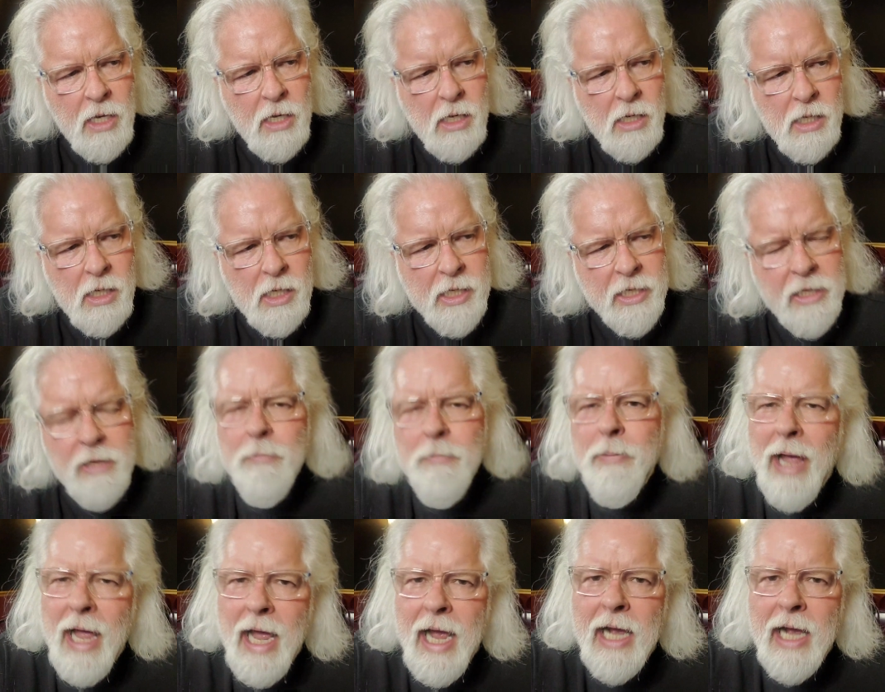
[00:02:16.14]
in the
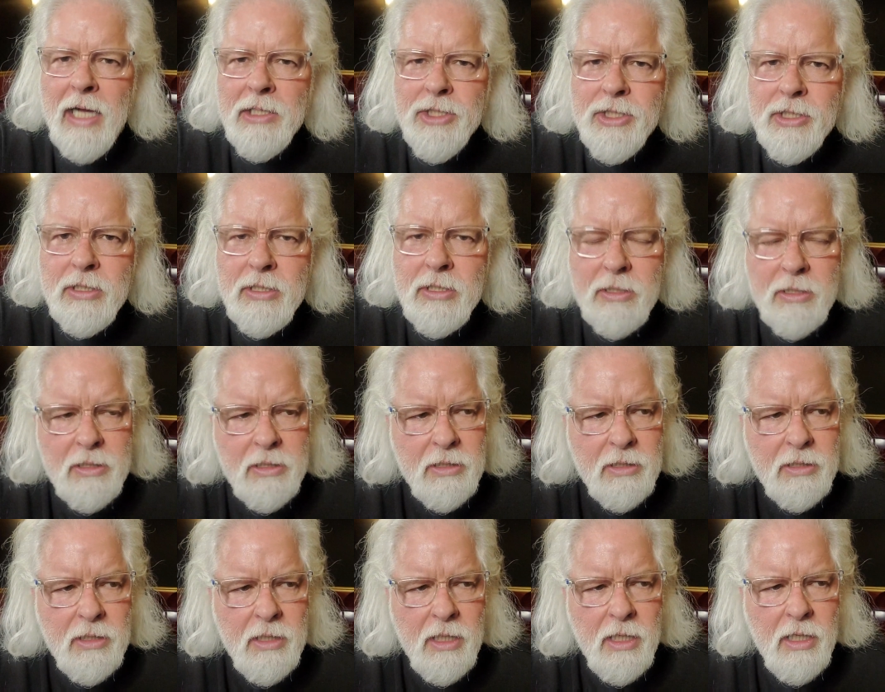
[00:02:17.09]

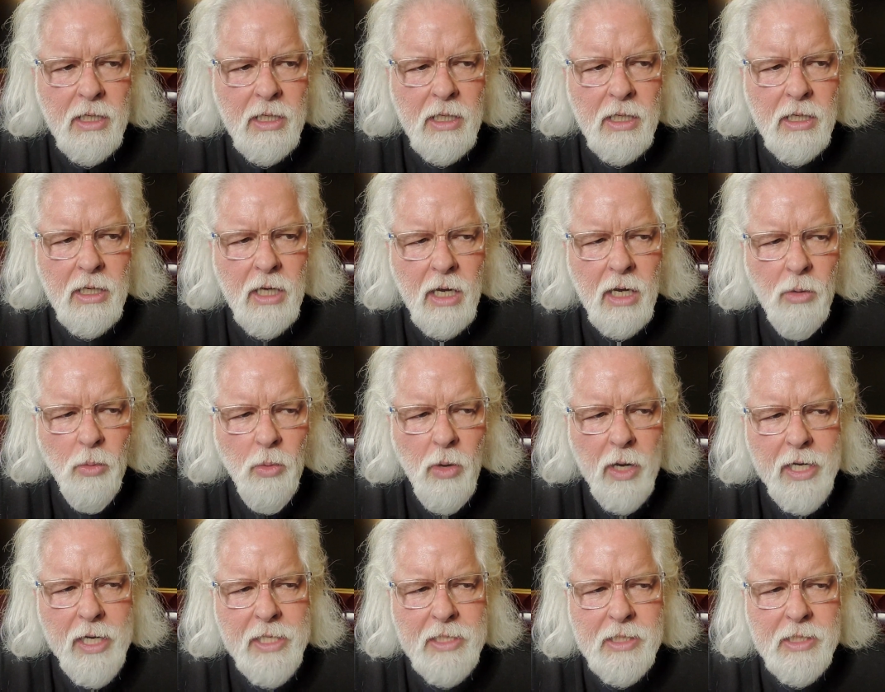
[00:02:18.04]
past, what
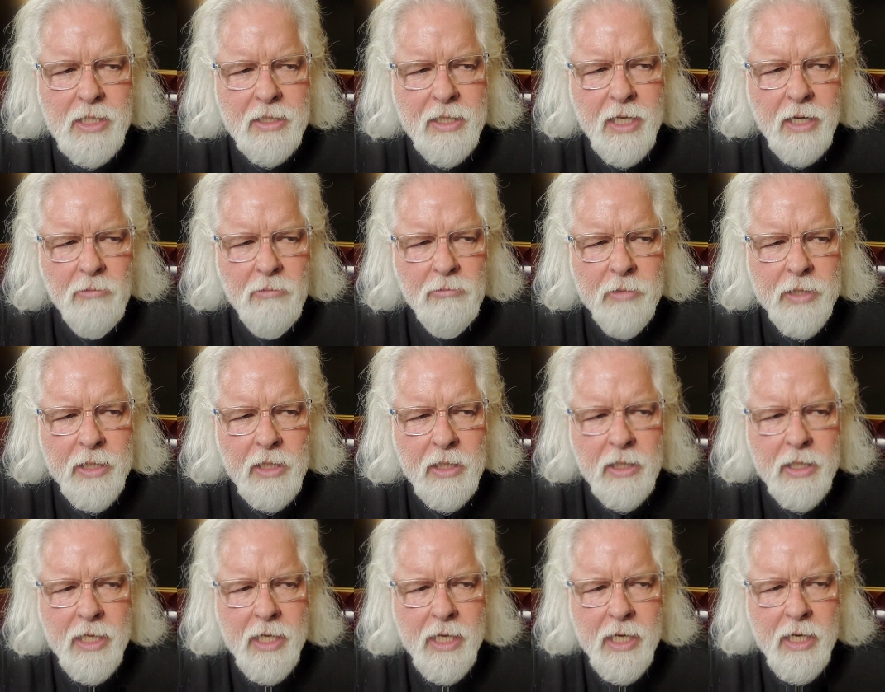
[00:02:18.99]
is it that
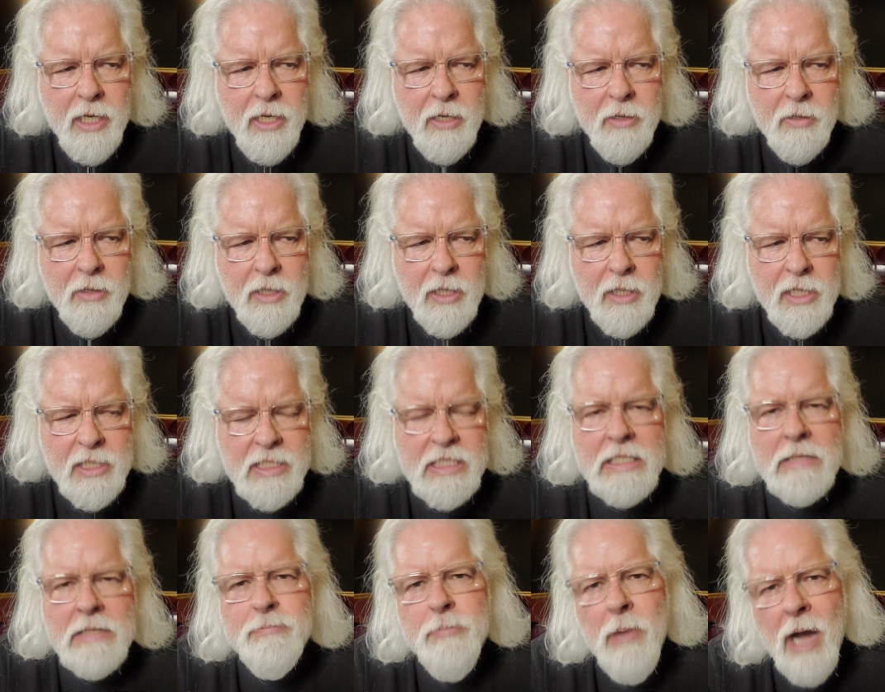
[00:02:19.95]
really
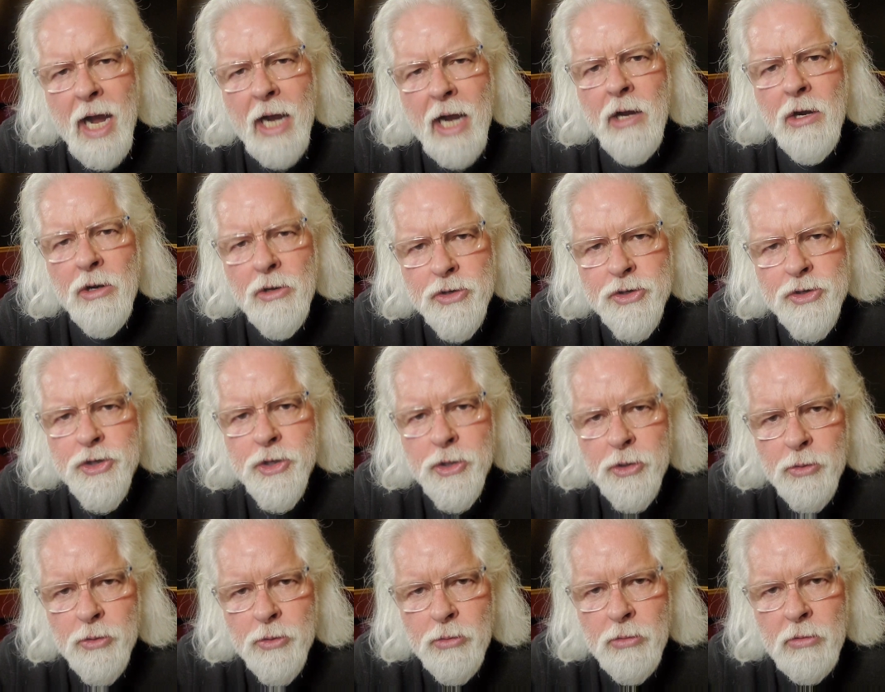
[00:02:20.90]
inspired
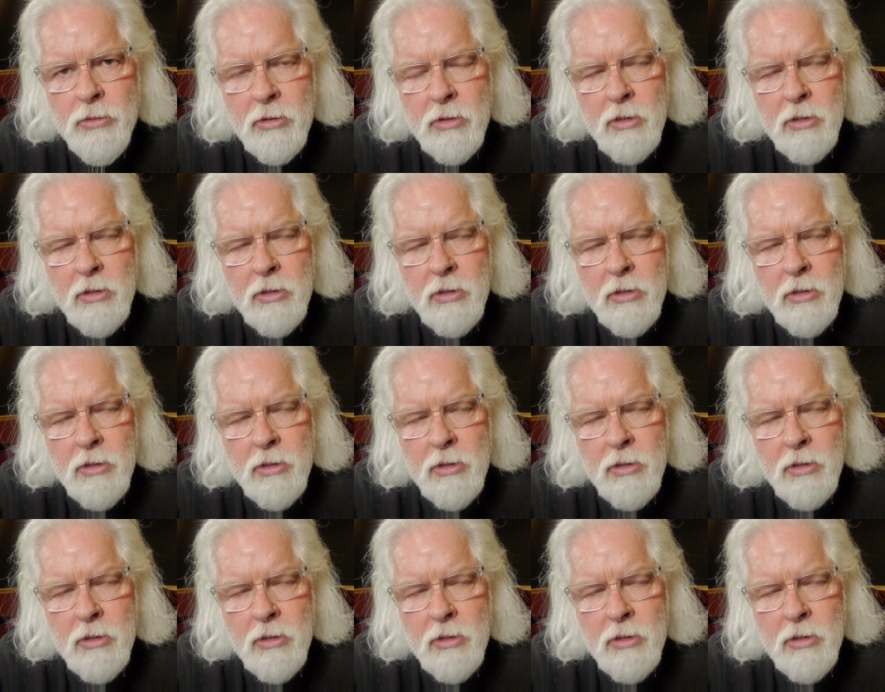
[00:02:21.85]
you